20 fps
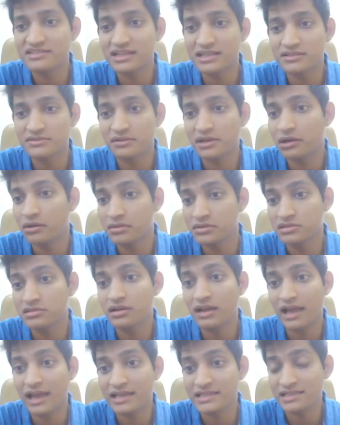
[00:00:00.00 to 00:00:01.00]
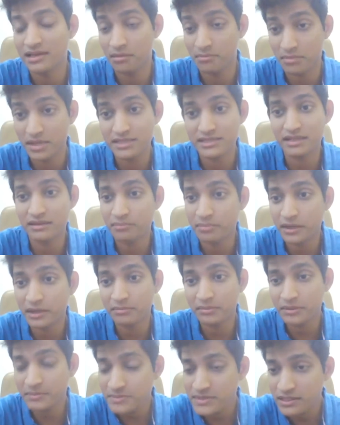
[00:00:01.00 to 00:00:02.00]
such way, also has amazing
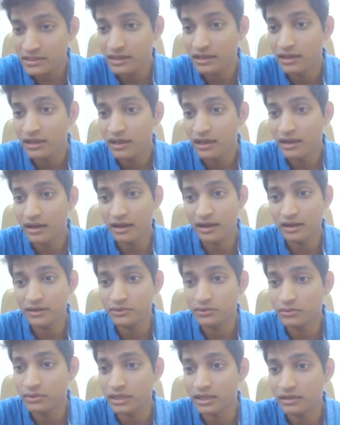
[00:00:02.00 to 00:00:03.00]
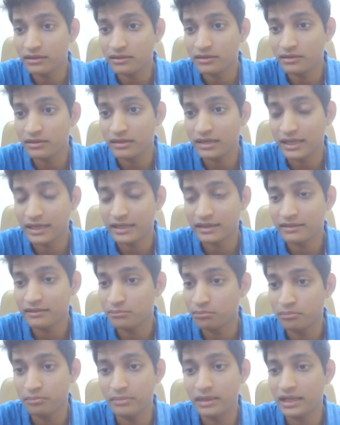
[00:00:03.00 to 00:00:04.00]
premiums. You can like
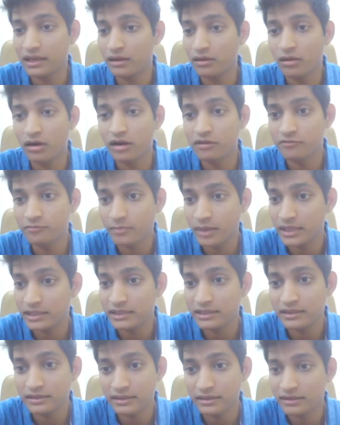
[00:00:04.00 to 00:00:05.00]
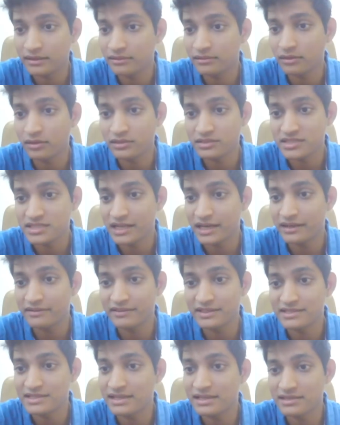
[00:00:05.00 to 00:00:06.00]
make a lot of money on
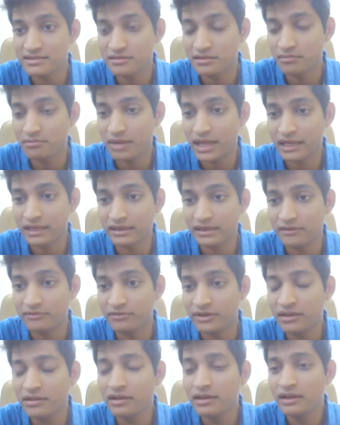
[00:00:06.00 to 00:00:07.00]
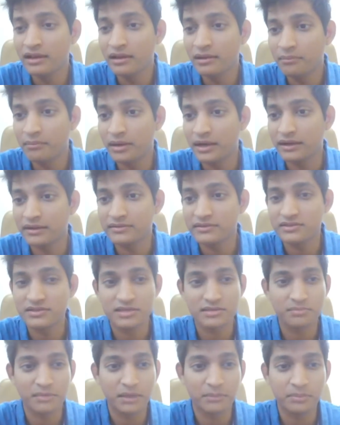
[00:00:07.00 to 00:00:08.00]
sideways days on Bank Nifty, but it's
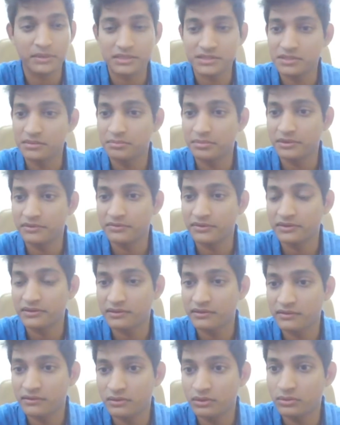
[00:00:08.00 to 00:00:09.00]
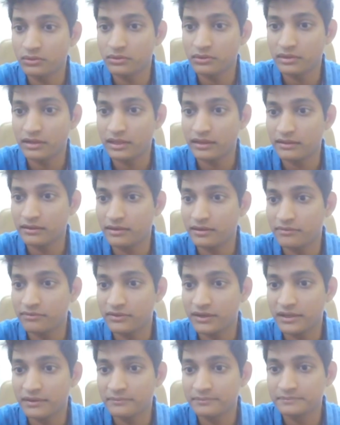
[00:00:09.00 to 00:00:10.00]
just my personal preference to trade the
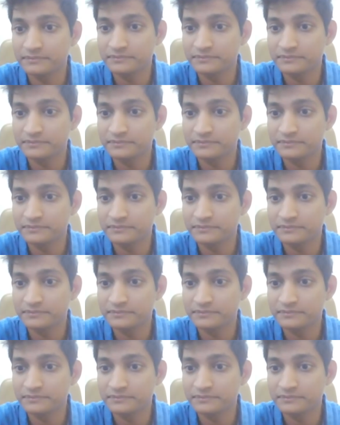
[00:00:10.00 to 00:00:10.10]
Nifty.